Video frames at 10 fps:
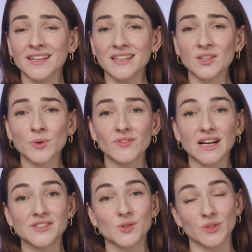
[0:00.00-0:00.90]
It
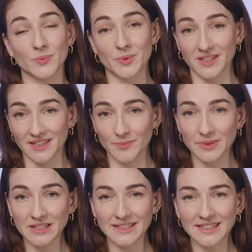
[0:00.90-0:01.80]
provides you with
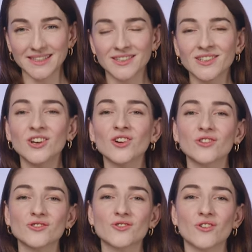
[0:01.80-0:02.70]
predictability,
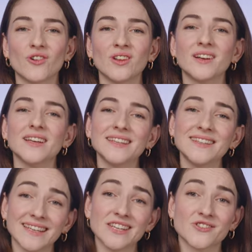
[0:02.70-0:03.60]
control,
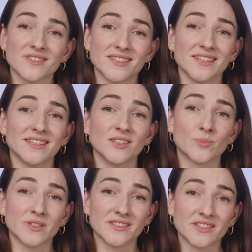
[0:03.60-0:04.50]
and agency in
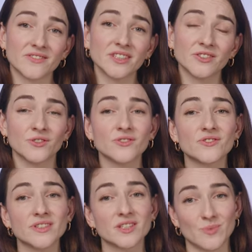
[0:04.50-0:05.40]
preserving the
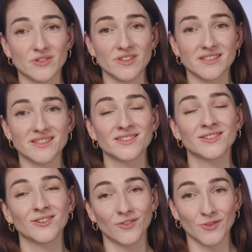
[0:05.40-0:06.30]
user experience
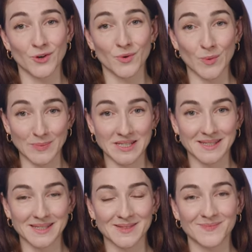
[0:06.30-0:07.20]
of your
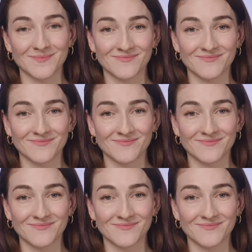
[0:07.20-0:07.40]
websites.